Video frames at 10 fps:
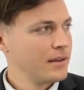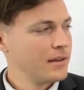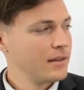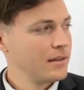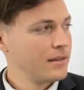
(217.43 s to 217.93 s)

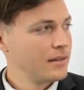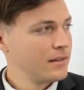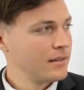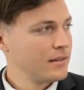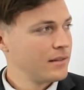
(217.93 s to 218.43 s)

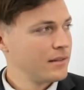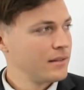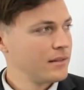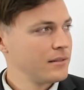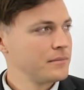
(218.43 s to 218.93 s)

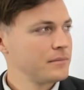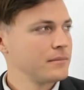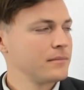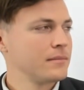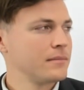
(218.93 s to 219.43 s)

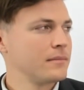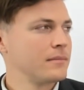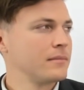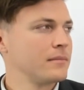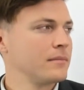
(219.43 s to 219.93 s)

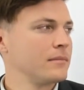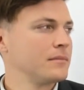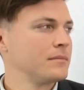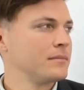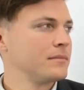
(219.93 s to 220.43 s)

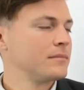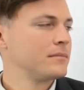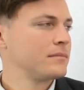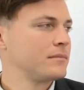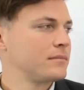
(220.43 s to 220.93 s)

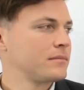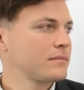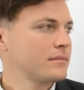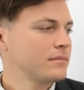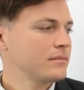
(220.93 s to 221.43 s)

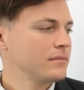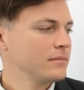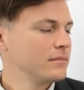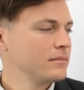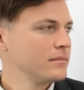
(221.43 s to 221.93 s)

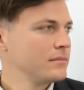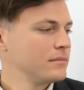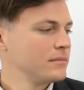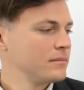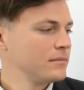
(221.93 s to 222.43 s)

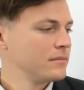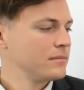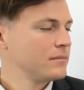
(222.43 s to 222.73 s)
[no speech]